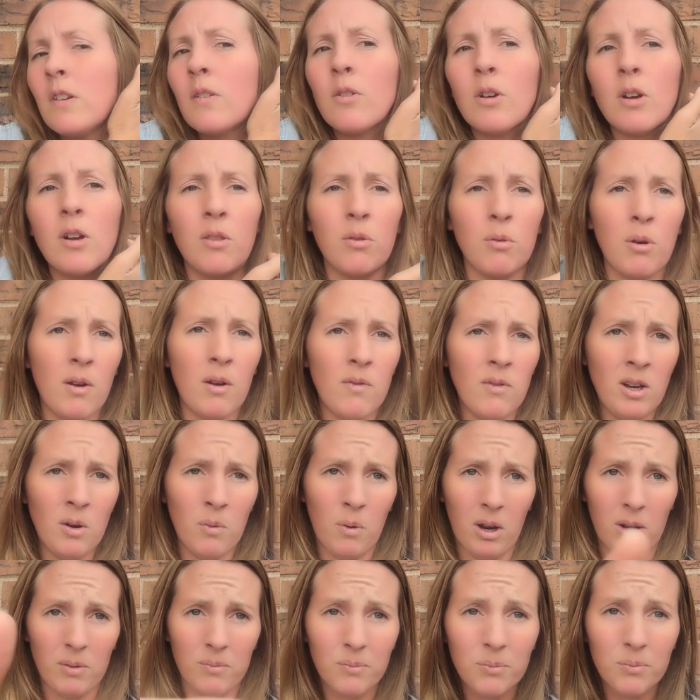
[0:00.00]
going to thrive
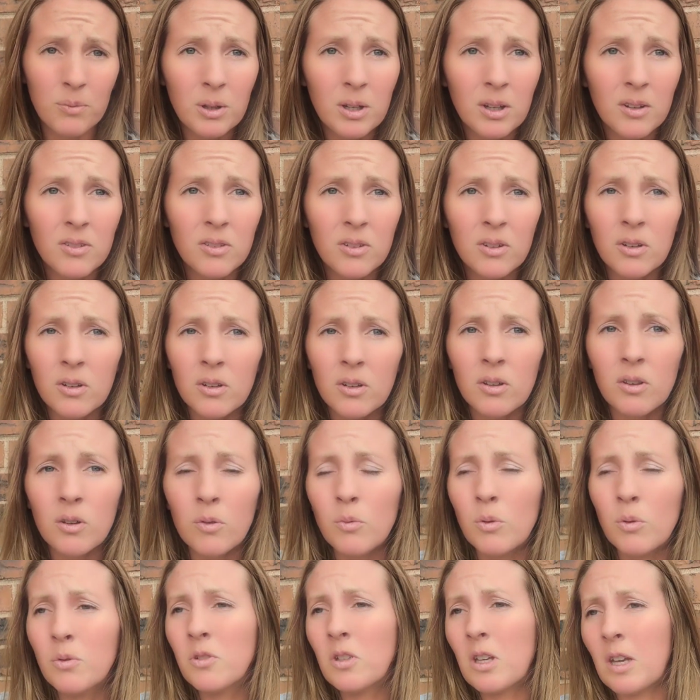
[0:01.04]
anyway because the the
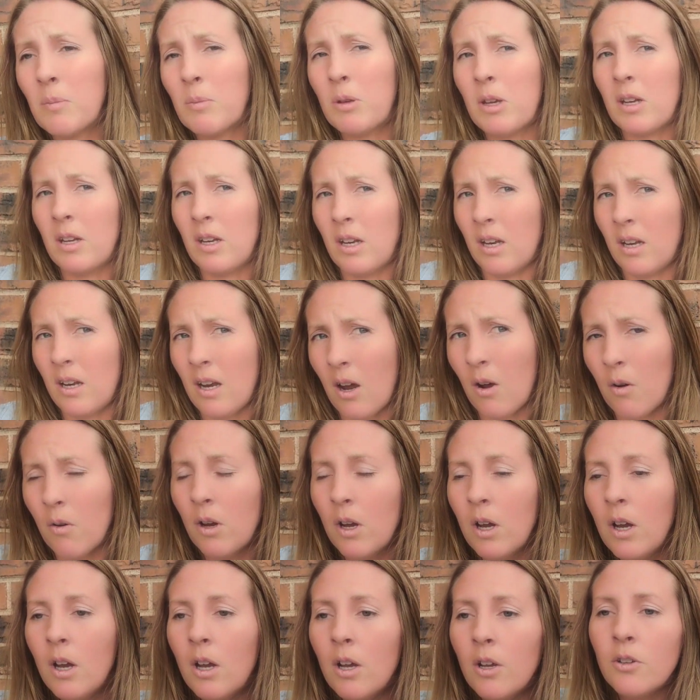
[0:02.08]
roots keep getting eaten out.
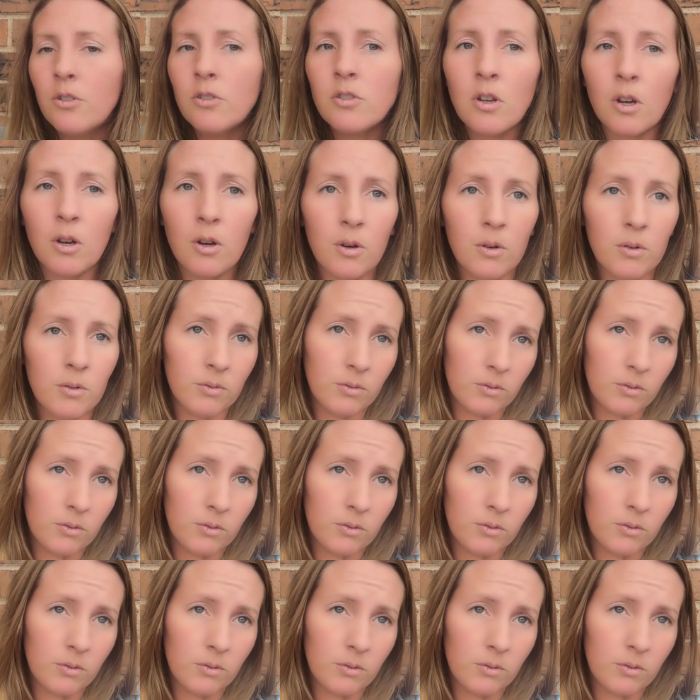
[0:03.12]
So